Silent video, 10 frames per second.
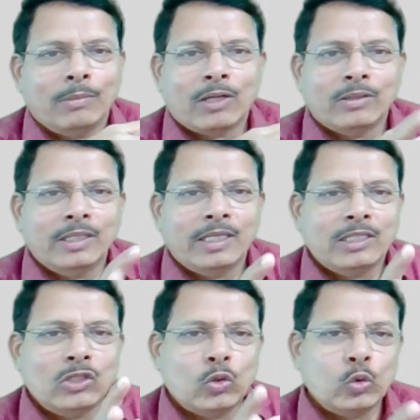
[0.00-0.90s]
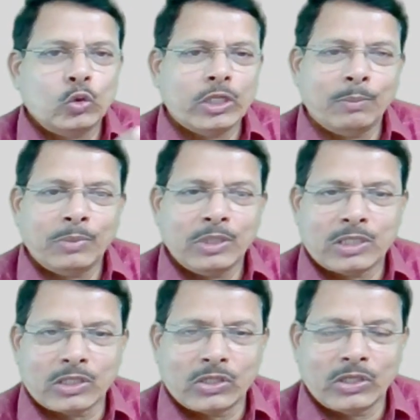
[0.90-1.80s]
because there is no jump
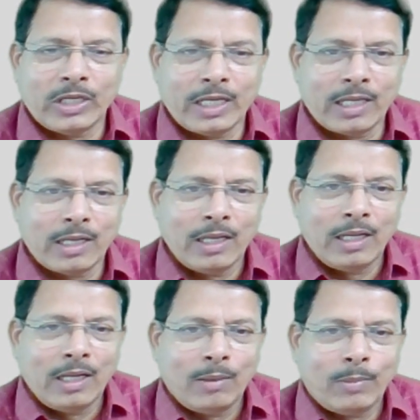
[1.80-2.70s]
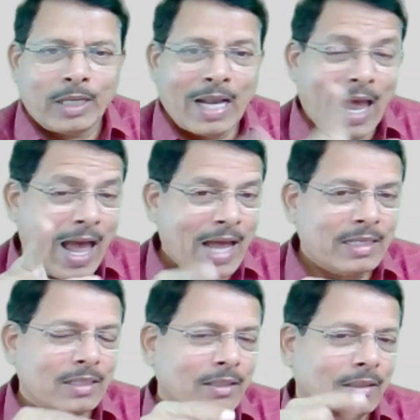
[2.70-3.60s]
instruction here. But
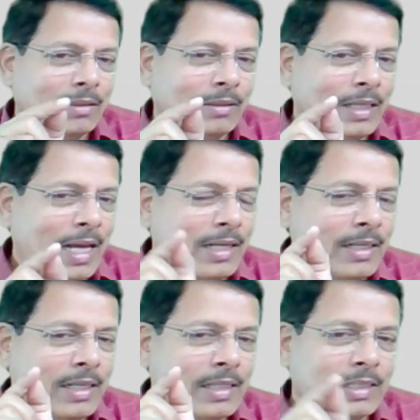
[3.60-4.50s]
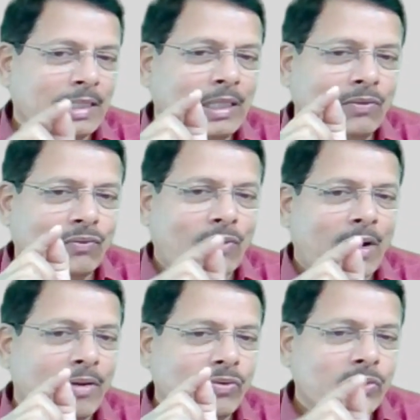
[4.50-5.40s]
at the address
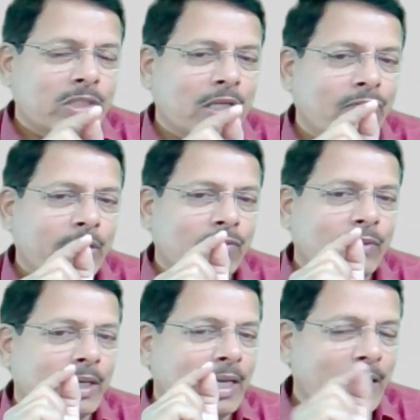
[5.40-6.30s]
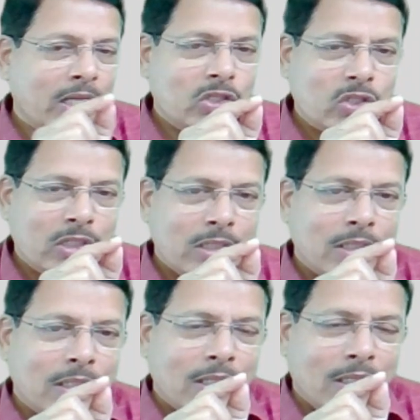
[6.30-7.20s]
C571H,
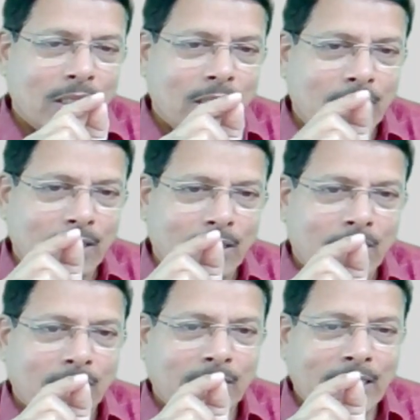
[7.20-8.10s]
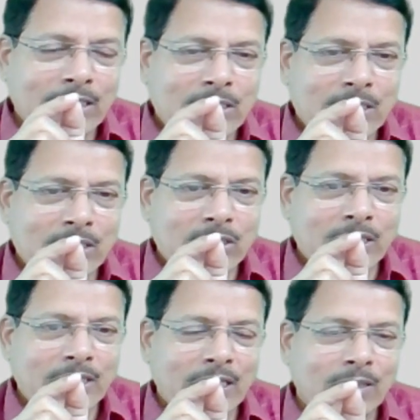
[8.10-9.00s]
the
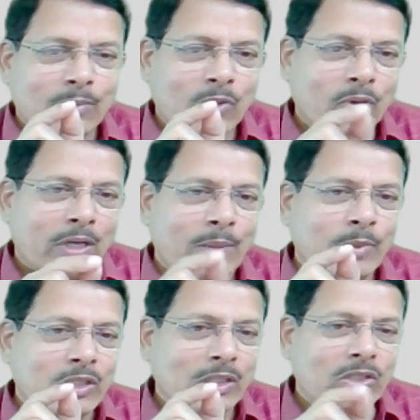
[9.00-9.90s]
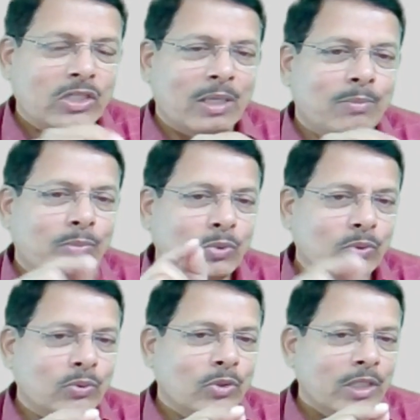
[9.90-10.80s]
instruction in program is jump
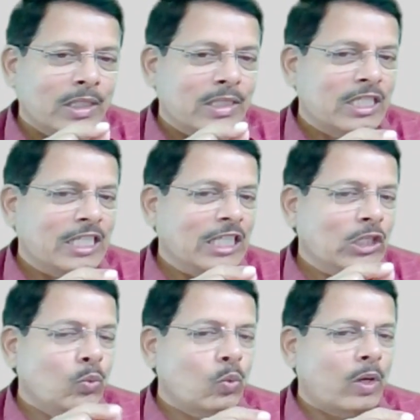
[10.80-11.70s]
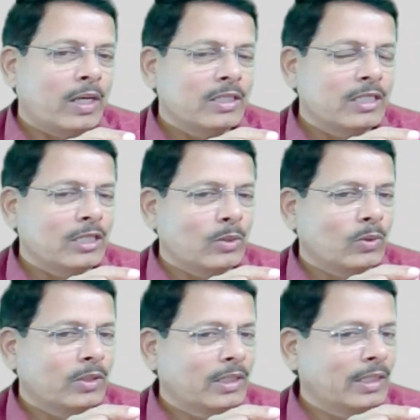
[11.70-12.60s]
to
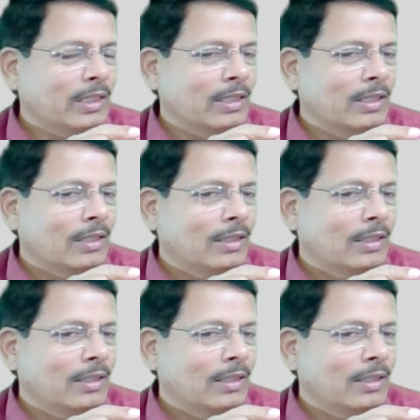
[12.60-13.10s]
C103.